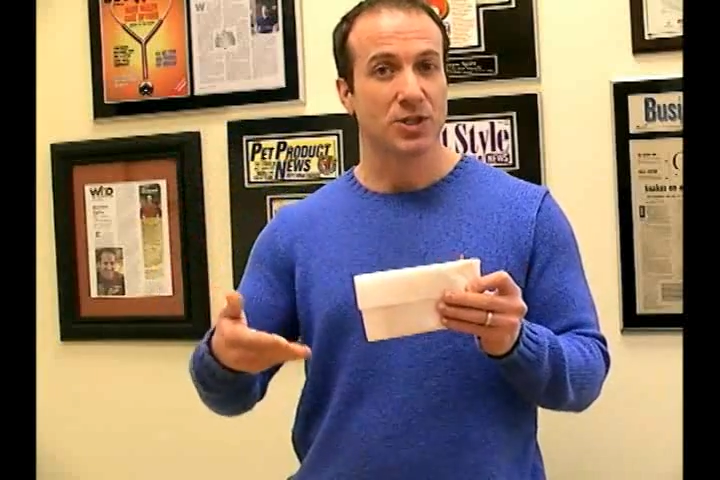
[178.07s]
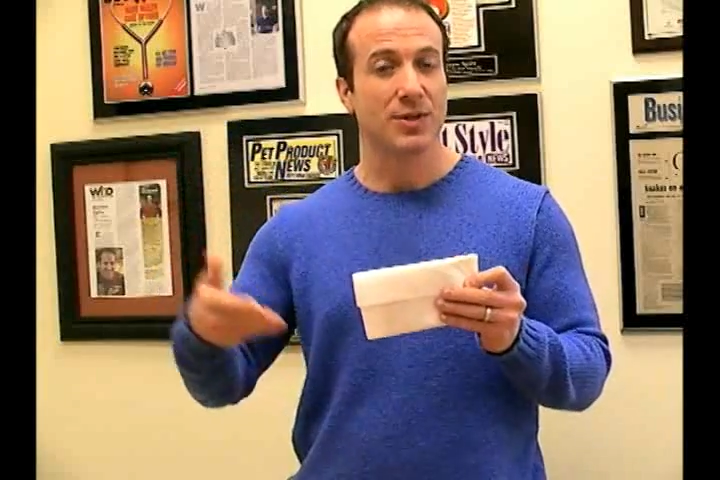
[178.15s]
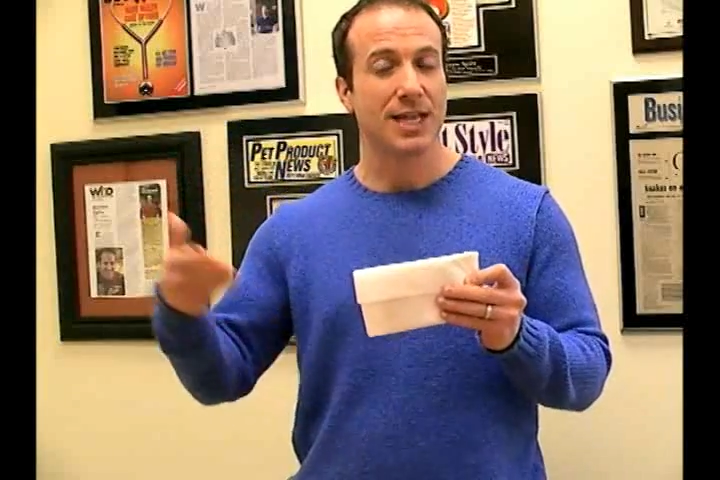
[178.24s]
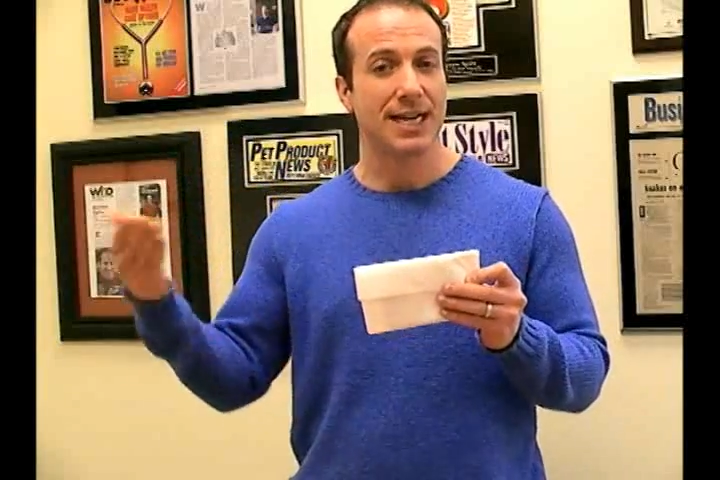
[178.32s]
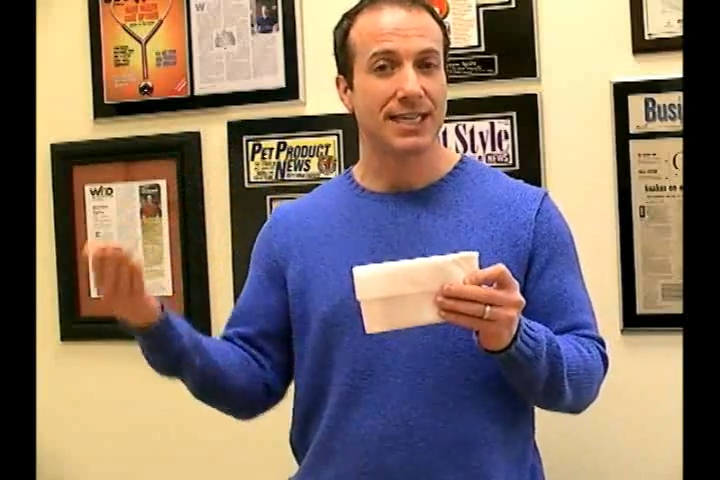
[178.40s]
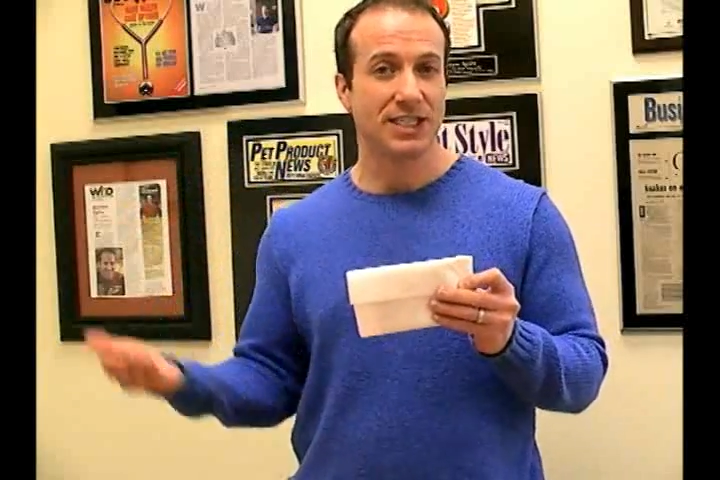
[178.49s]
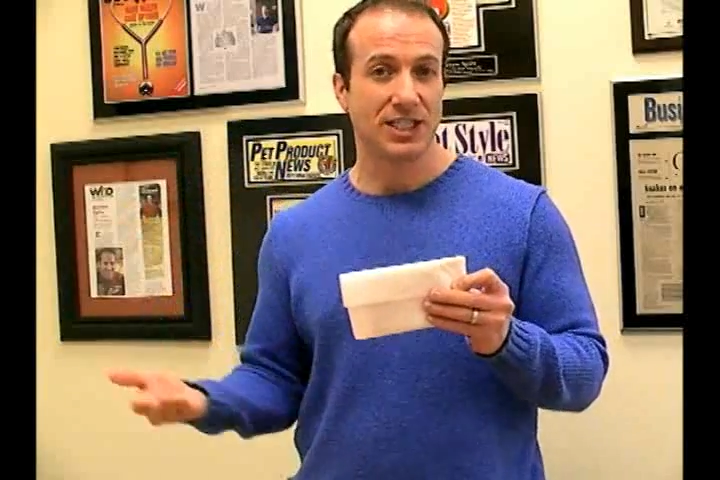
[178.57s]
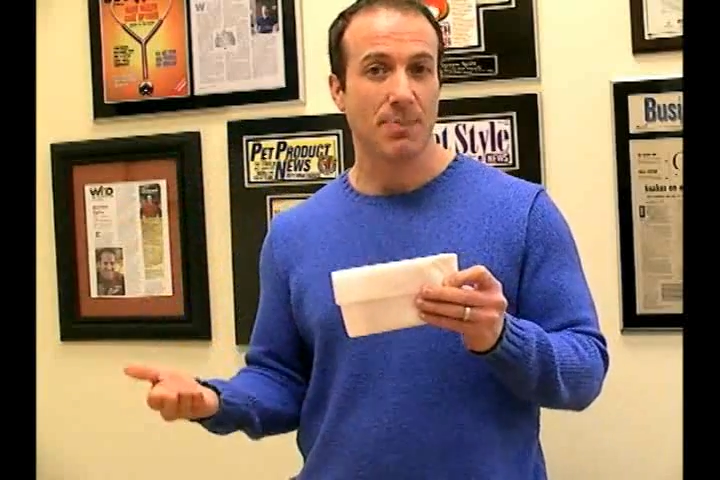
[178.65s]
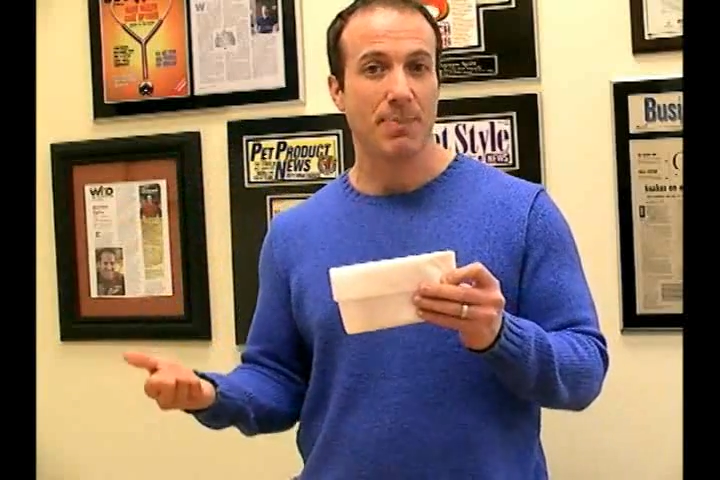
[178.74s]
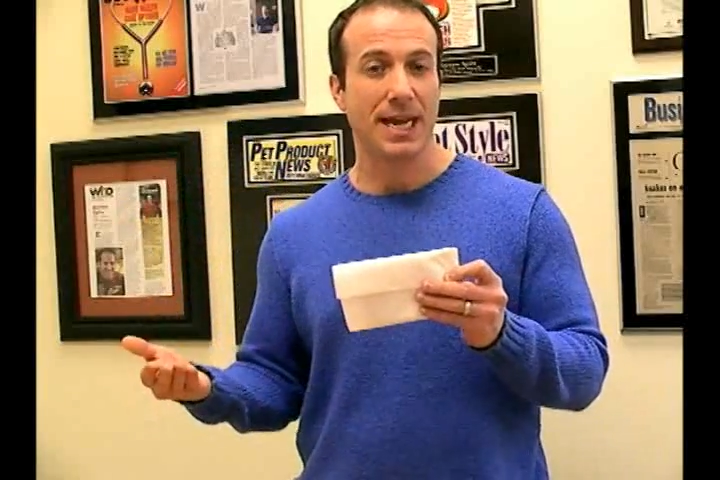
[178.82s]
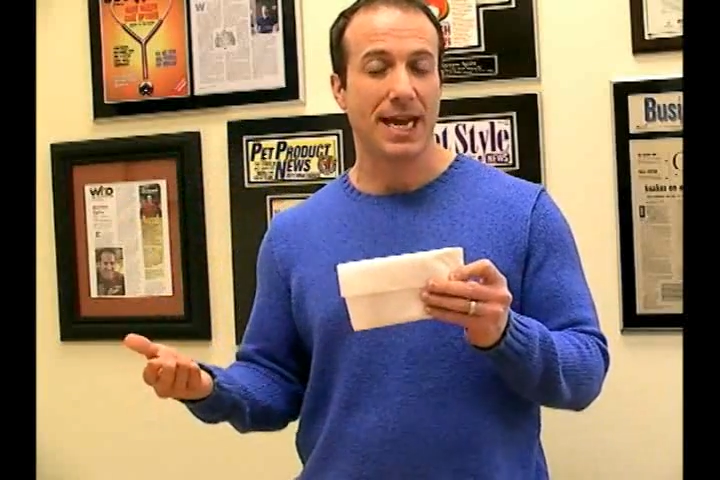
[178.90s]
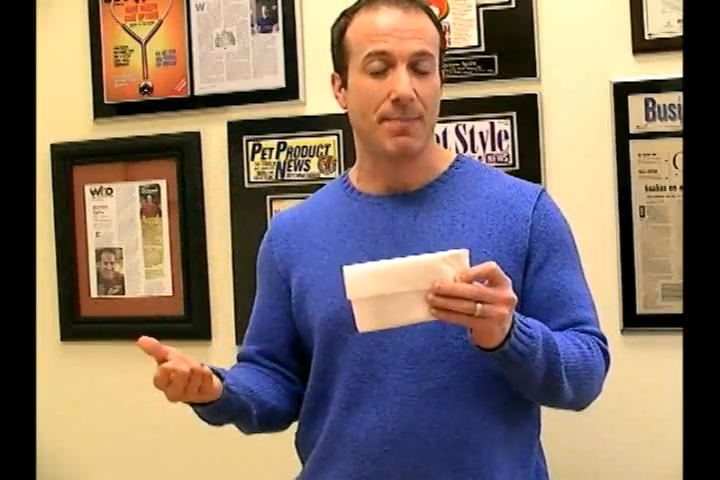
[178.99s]
that it's
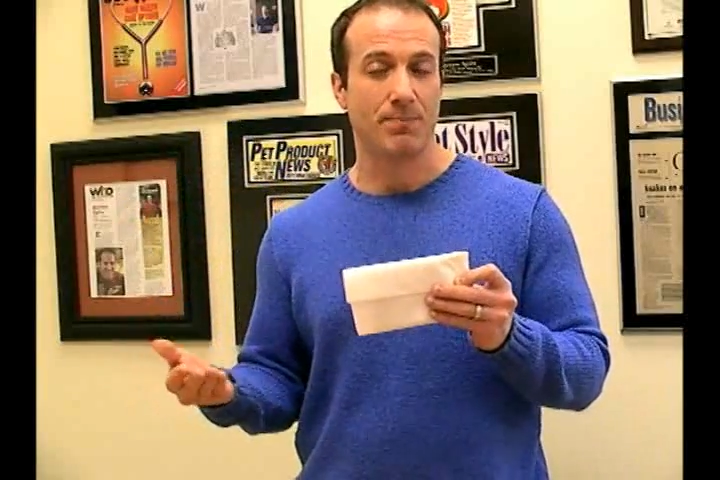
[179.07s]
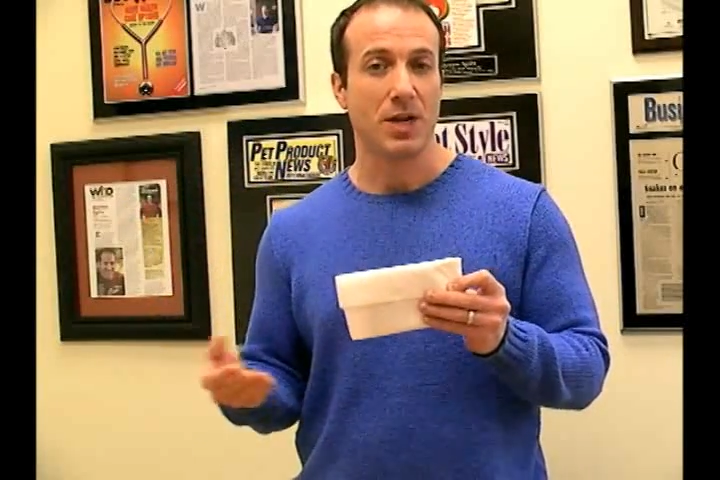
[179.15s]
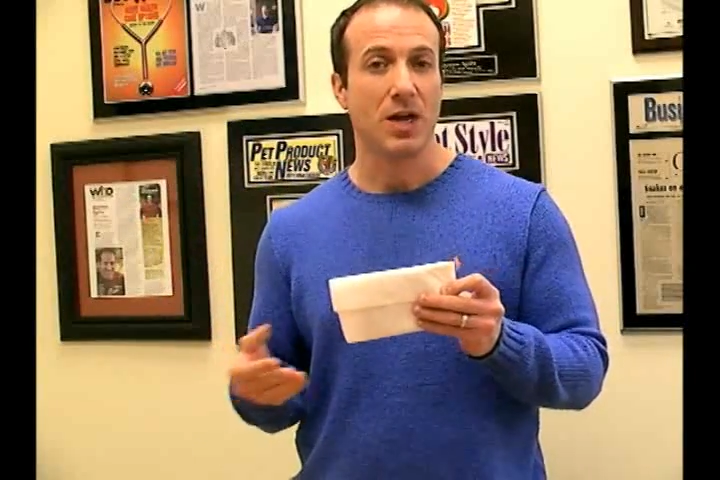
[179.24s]
shipping in.